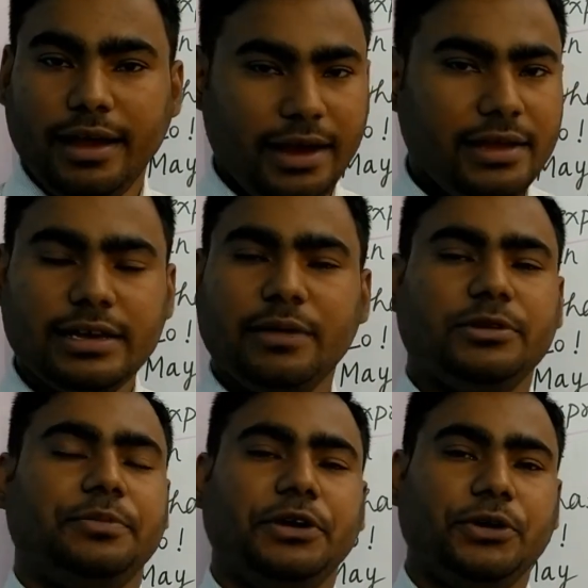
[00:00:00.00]
End of
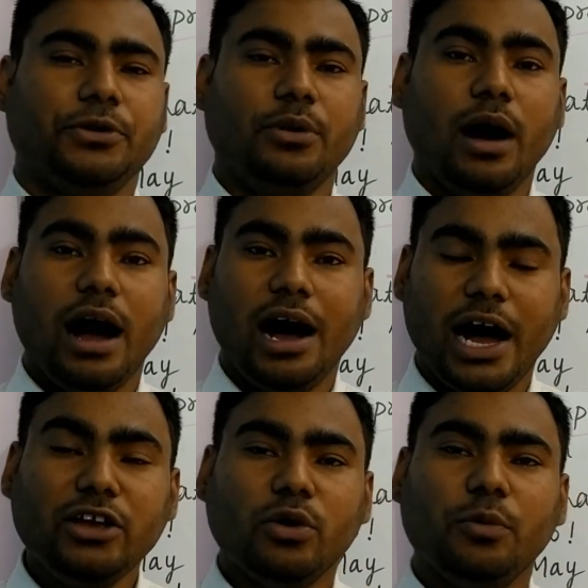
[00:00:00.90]
the video.
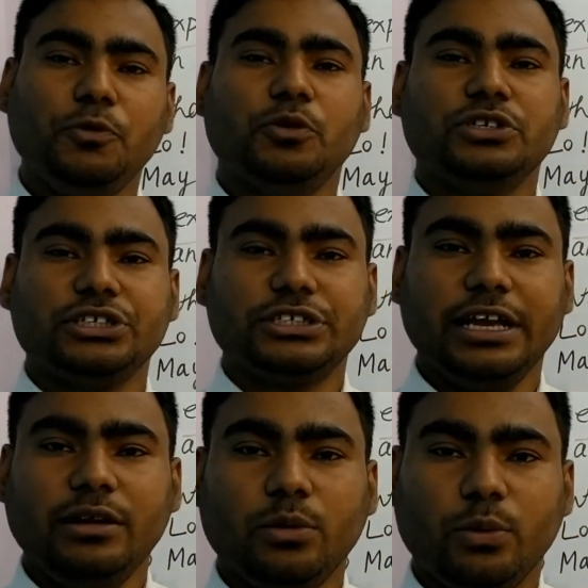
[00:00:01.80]
I hope you
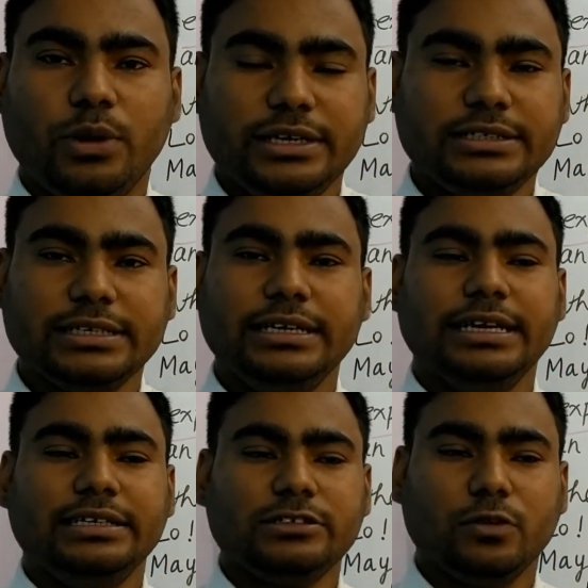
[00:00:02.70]
understand what is
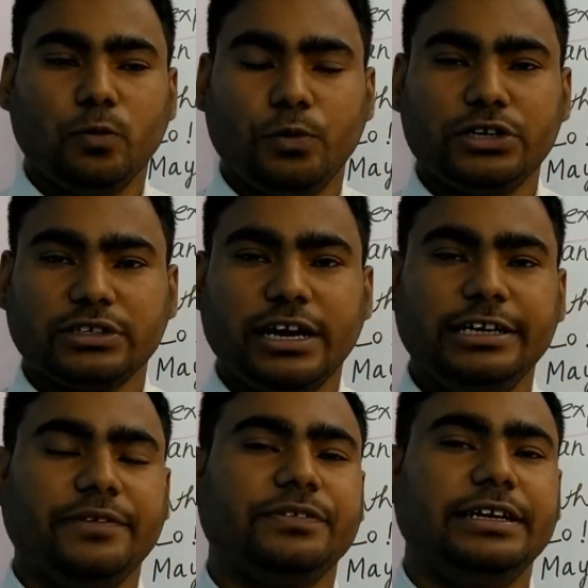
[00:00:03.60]
sentence, what
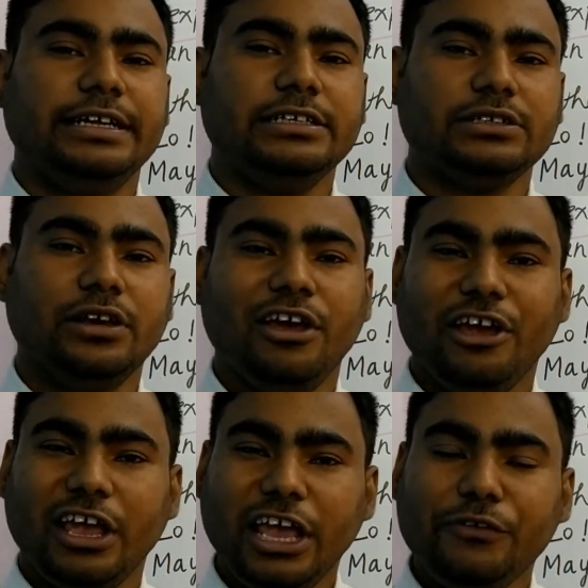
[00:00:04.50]
kind of sentence.
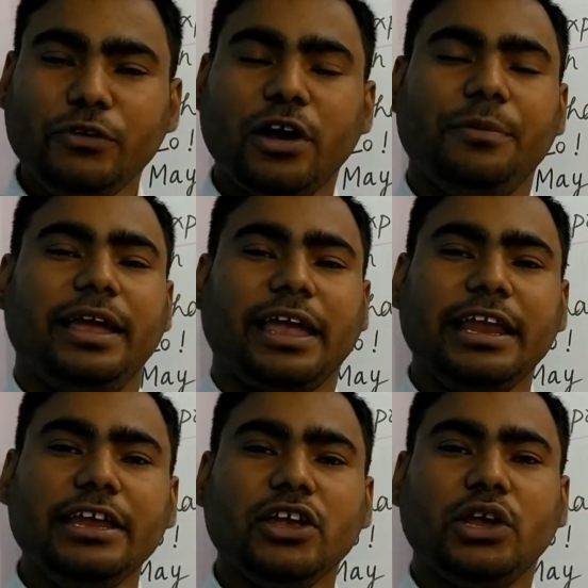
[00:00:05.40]
If you have
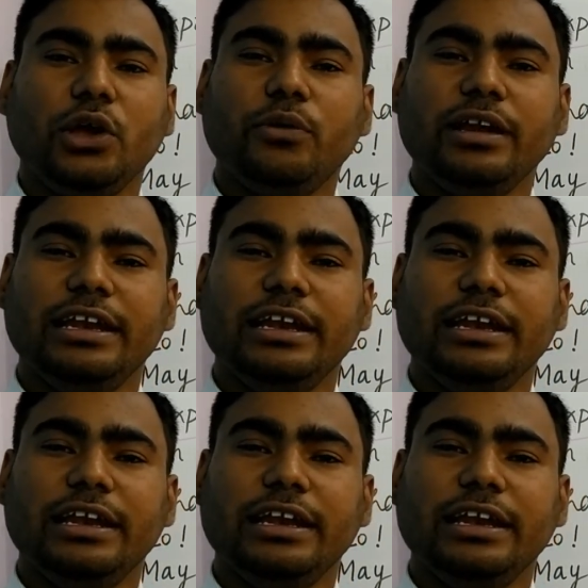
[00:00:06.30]
any query